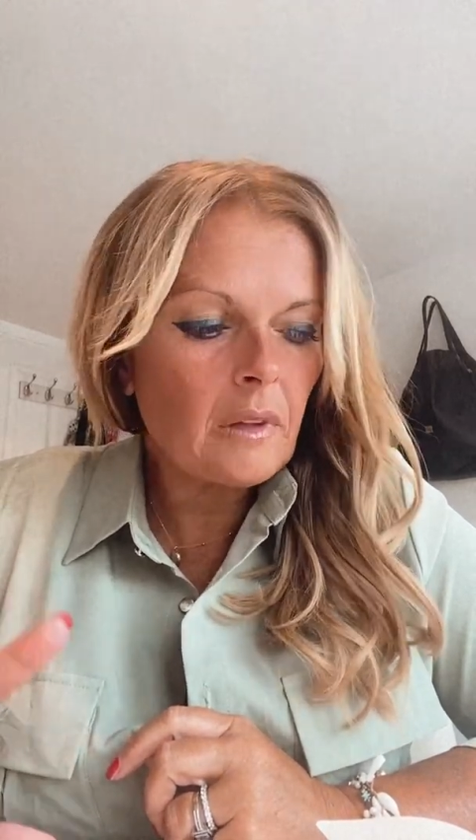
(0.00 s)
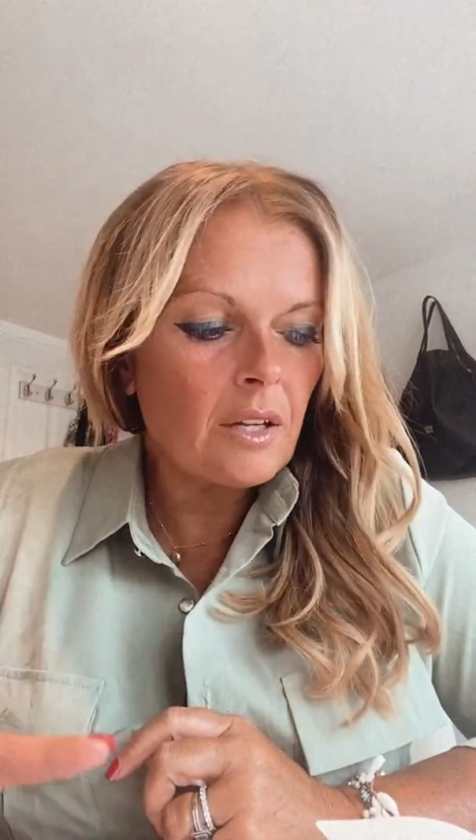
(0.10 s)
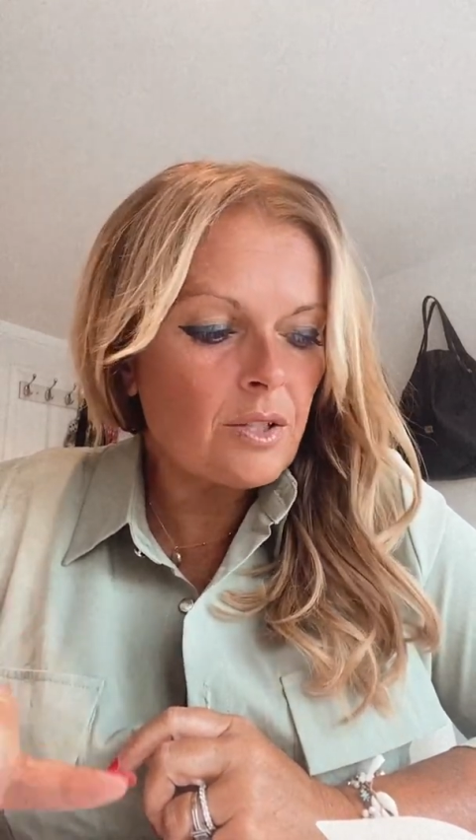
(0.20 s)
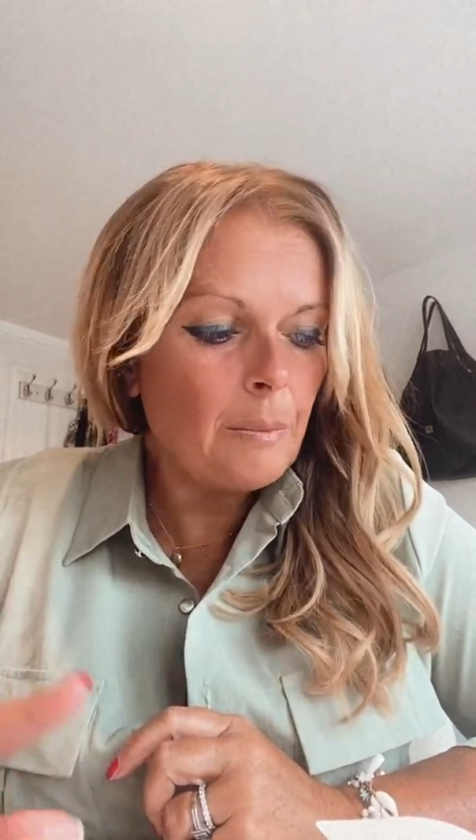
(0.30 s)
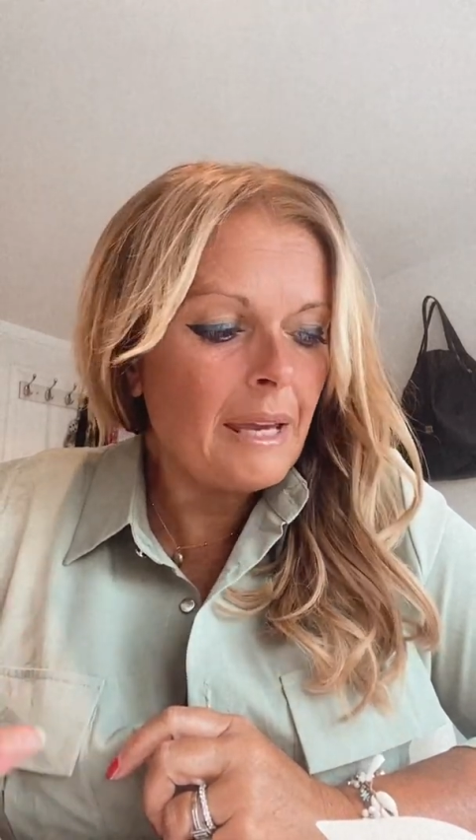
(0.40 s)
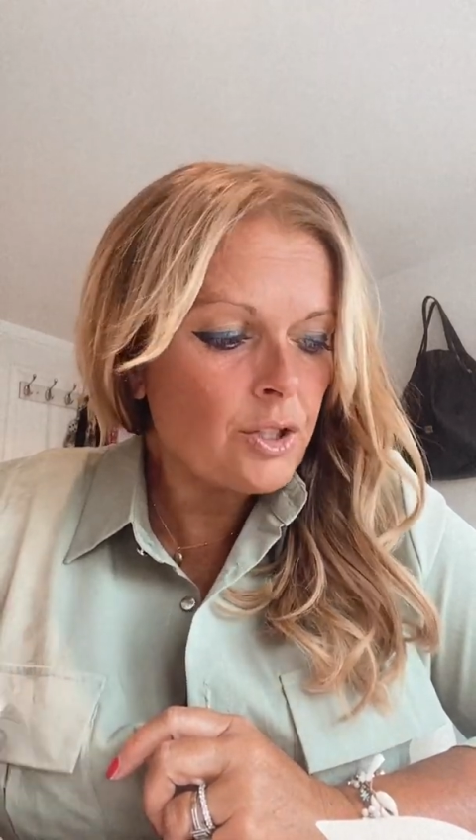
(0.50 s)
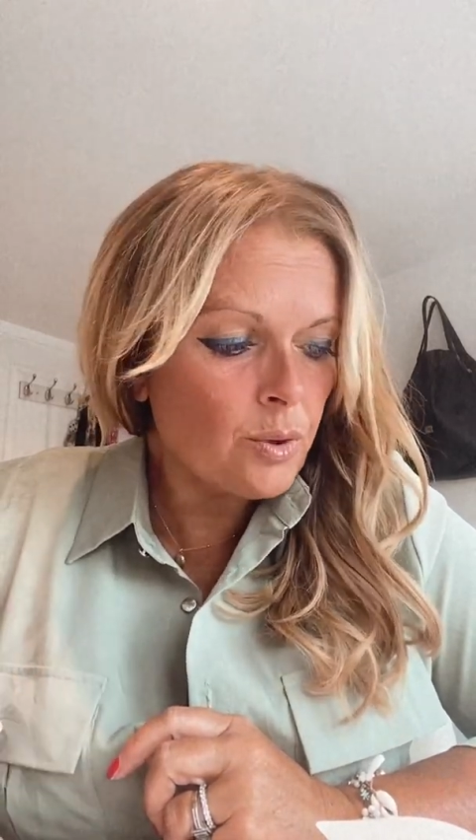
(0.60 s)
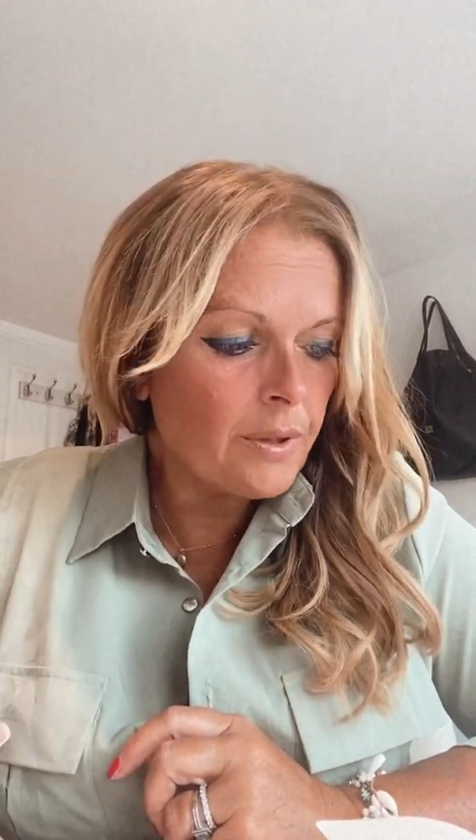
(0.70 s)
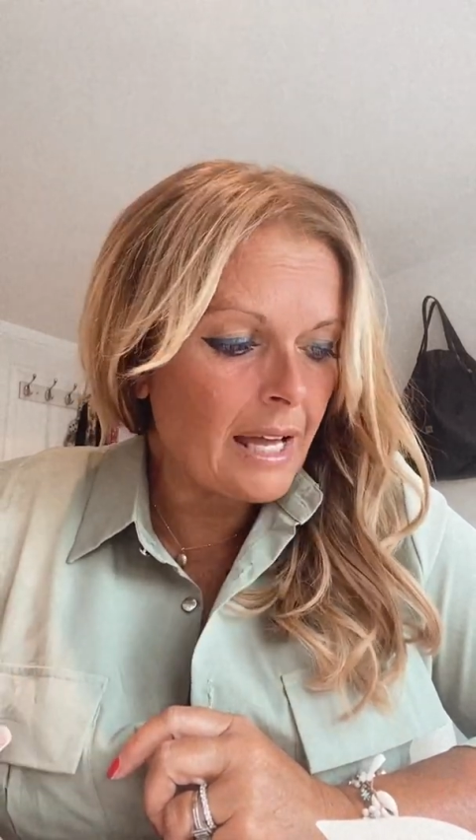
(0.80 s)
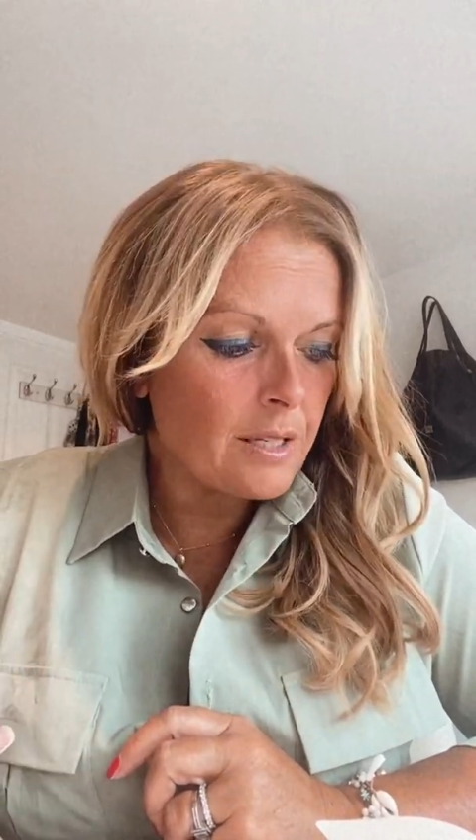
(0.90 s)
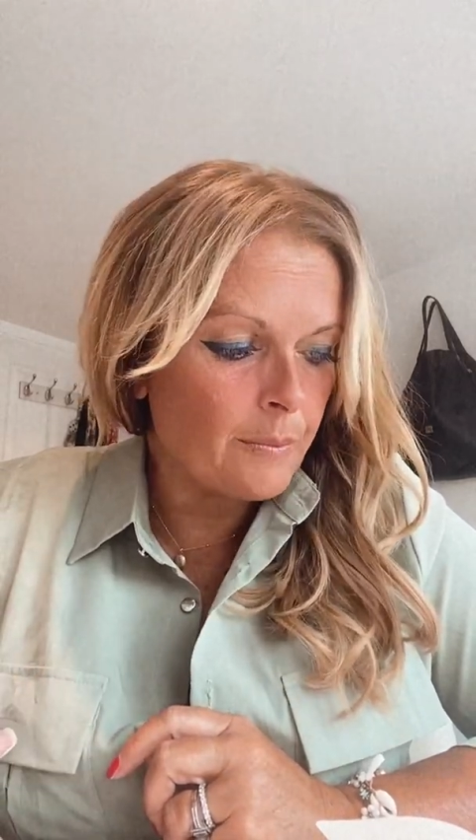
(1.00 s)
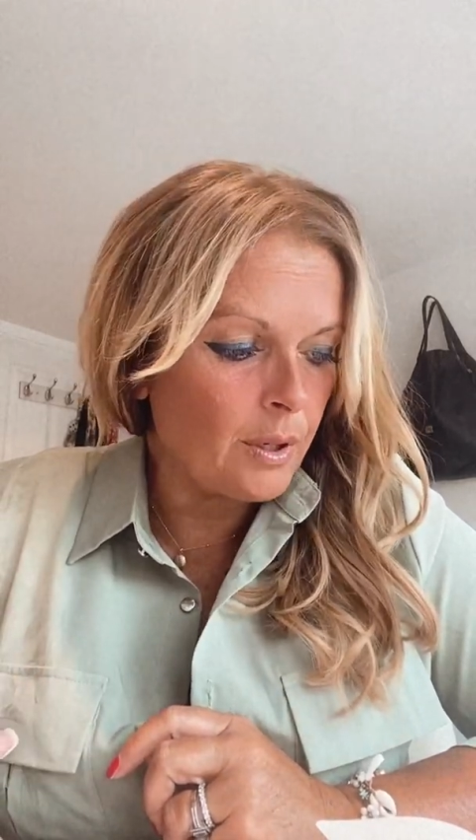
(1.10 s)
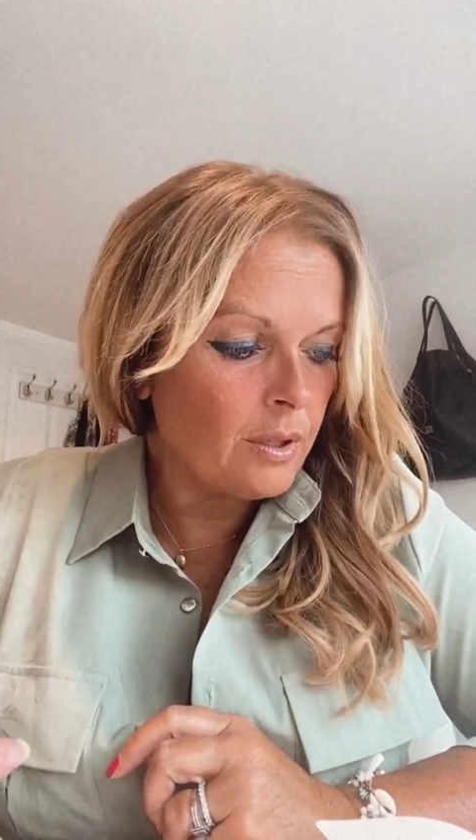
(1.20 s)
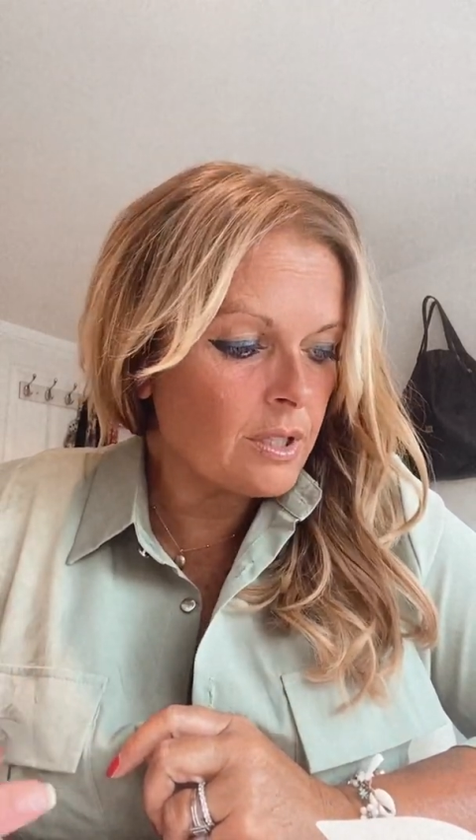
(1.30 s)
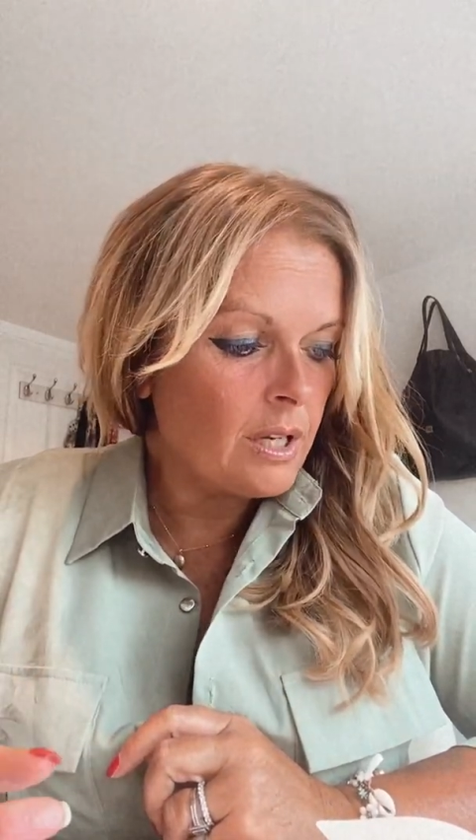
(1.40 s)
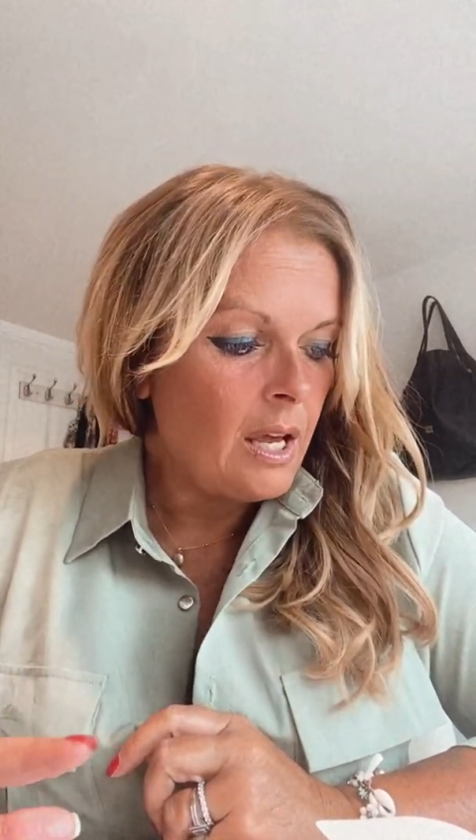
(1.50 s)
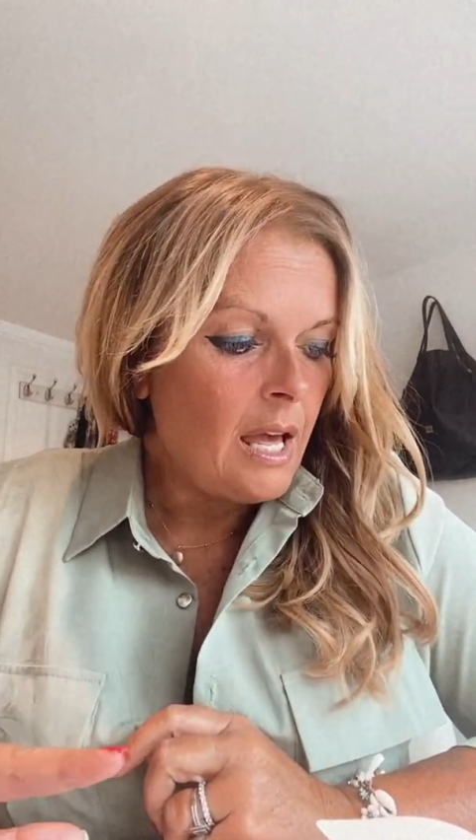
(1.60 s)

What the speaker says: So make sure that's booked.